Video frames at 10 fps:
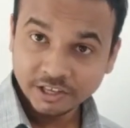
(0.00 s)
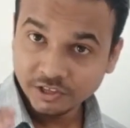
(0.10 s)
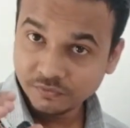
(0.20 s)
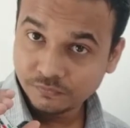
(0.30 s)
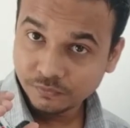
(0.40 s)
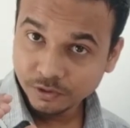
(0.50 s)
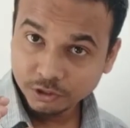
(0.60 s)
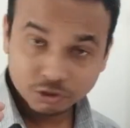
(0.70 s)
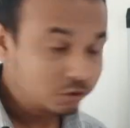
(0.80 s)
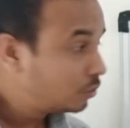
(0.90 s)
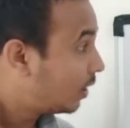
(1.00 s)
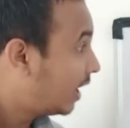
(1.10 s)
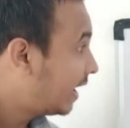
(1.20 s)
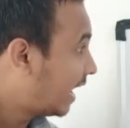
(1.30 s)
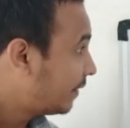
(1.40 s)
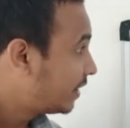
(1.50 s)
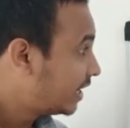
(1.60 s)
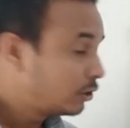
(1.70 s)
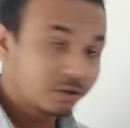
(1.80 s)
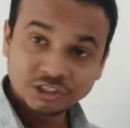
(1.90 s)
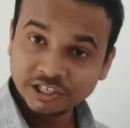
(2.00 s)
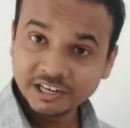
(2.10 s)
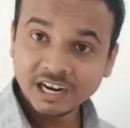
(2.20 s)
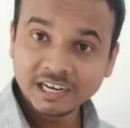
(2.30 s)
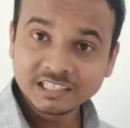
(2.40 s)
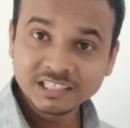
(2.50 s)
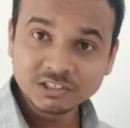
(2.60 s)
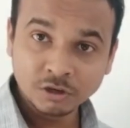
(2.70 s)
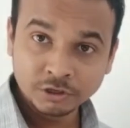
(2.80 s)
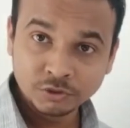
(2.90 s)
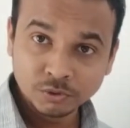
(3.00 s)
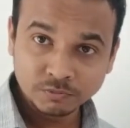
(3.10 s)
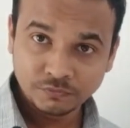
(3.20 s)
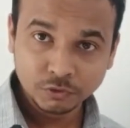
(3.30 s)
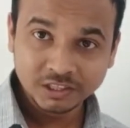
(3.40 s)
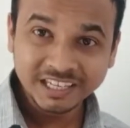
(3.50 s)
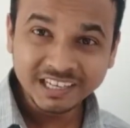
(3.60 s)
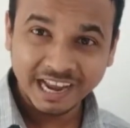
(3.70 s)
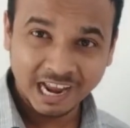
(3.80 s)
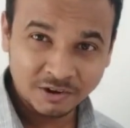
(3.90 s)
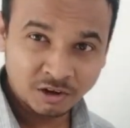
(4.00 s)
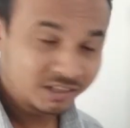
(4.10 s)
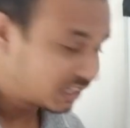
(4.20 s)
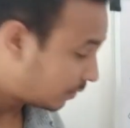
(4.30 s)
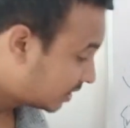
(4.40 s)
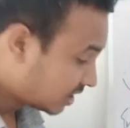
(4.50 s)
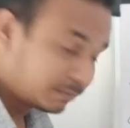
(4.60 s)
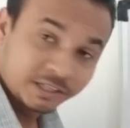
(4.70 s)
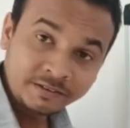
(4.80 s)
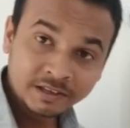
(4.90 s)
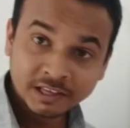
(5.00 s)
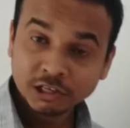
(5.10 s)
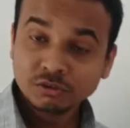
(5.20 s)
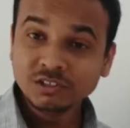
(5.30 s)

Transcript: If you are having any question regarding this, or if you think I have not covered something, you